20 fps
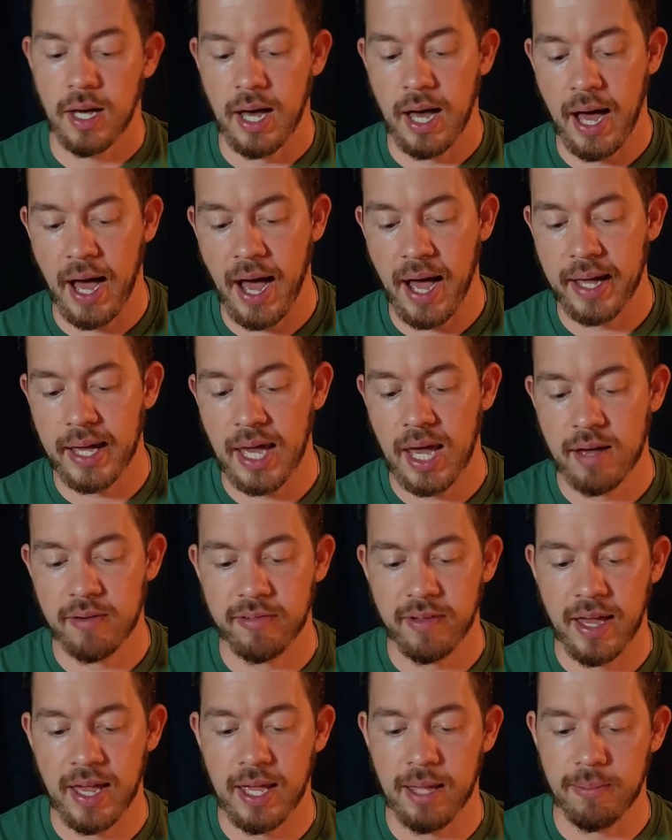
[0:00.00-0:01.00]
I have
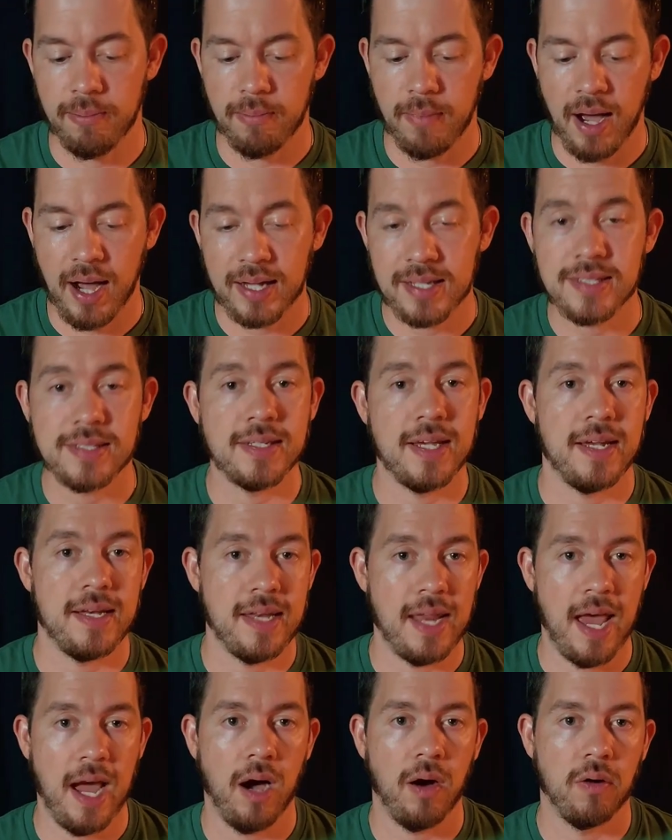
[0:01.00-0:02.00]
a mindset
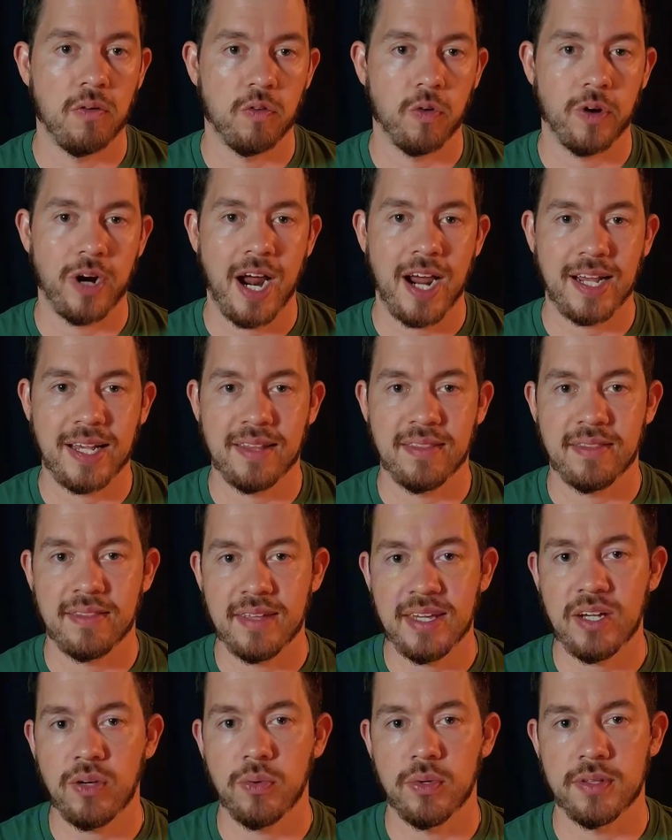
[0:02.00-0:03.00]
now where I can
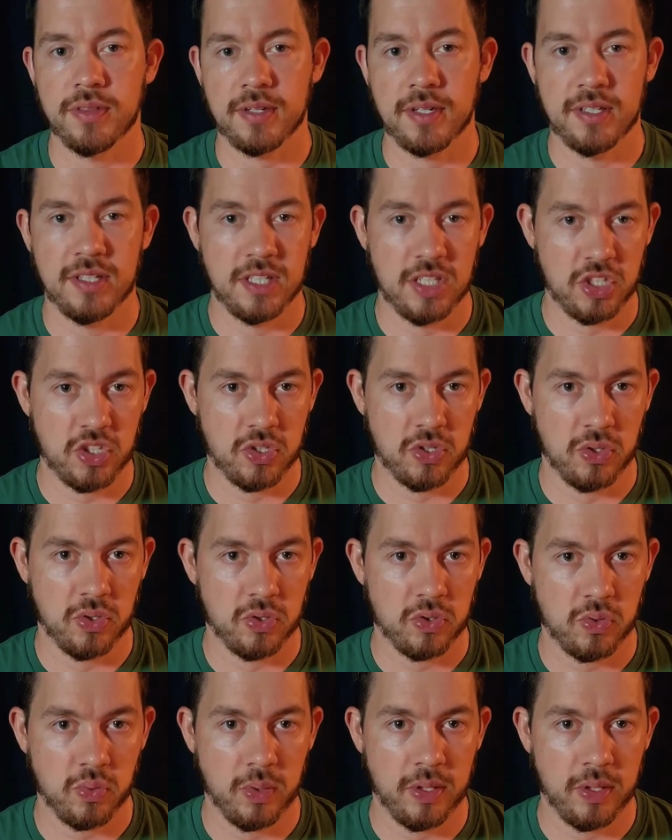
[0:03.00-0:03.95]
think with conditionals,